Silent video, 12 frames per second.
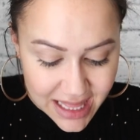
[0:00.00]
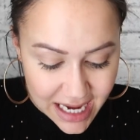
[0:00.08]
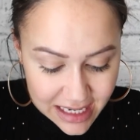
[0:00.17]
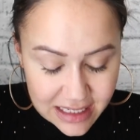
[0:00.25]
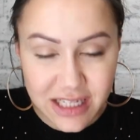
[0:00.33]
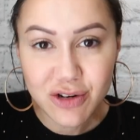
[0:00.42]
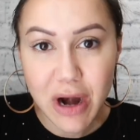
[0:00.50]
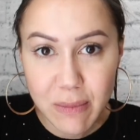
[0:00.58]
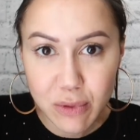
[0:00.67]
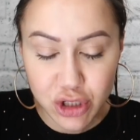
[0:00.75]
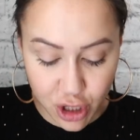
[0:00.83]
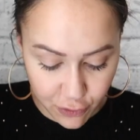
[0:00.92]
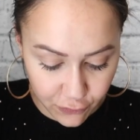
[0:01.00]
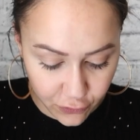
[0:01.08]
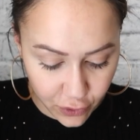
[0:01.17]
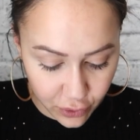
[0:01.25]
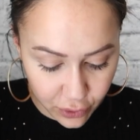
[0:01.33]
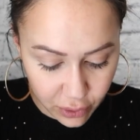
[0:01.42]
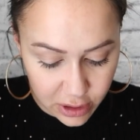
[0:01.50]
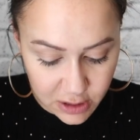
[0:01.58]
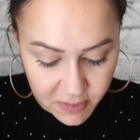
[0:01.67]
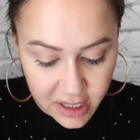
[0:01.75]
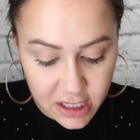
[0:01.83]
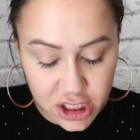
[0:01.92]
That is scrambled tofu,
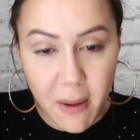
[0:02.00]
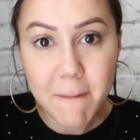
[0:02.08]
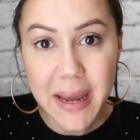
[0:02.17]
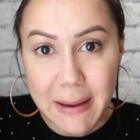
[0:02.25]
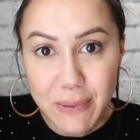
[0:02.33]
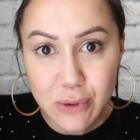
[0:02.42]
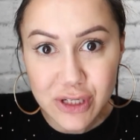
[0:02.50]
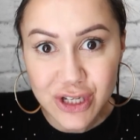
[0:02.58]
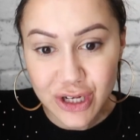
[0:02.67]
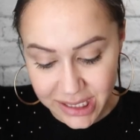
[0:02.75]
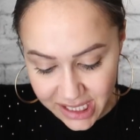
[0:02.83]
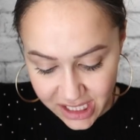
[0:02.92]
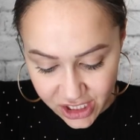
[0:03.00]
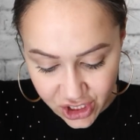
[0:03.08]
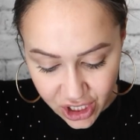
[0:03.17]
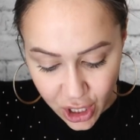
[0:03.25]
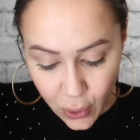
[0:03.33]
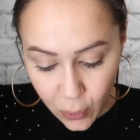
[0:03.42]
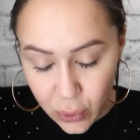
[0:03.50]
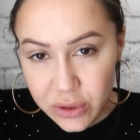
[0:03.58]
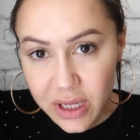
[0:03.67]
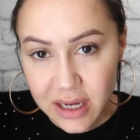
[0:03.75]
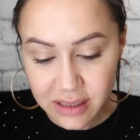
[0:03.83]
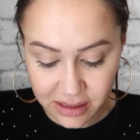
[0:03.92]
spinach, maple sausage,
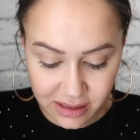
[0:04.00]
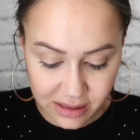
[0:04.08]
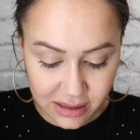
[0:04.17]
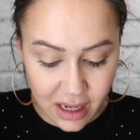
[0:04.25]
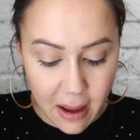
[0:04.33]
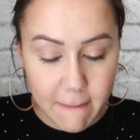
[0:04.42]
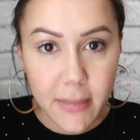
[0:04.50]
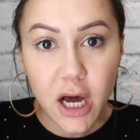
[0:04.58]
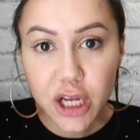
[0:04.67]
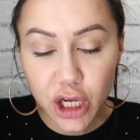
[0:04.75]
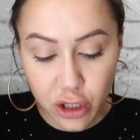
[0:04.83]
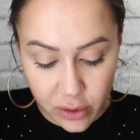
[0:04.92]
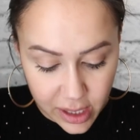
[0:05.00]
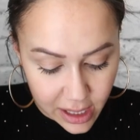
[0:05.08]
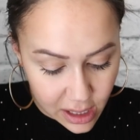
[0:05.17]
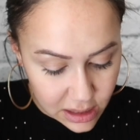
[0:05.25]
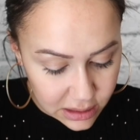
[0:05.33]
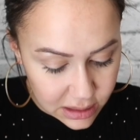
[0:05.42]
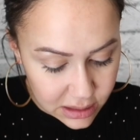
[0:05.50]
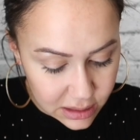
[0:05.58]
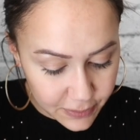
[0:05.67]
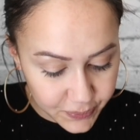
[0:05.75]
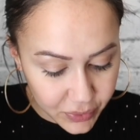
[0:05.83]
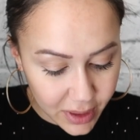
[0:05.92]
walnuts, market greens,
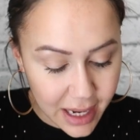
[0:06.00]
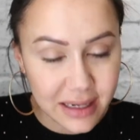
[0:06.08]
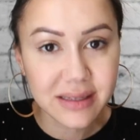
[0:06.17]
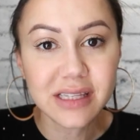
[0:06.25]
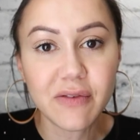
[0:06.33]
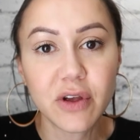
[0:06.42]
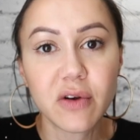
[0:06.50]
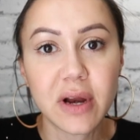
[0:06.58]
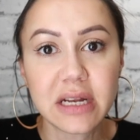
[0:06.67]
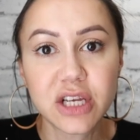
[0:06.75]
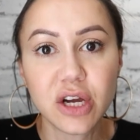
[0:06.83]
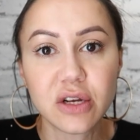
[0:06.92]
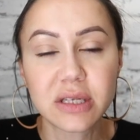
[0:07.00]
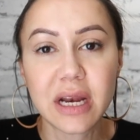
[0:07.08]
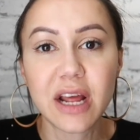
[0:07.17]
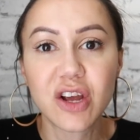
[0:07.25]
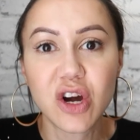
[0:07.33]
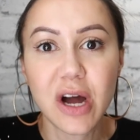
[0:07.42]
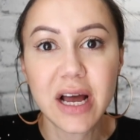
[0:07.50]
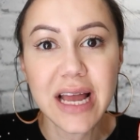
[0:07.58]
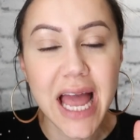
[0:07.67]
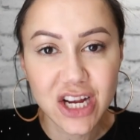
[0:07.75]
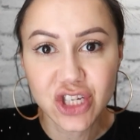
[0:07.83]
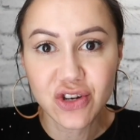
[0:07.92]
and seven grain toast. I got
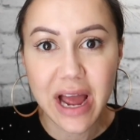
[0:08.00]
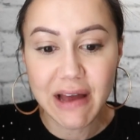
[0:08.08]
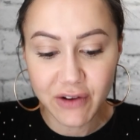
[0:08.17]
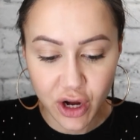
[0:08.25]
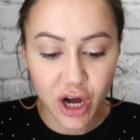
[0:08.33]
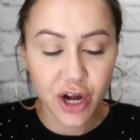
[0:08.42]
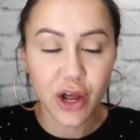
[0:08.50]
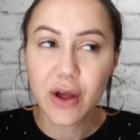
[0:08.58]
extra avocado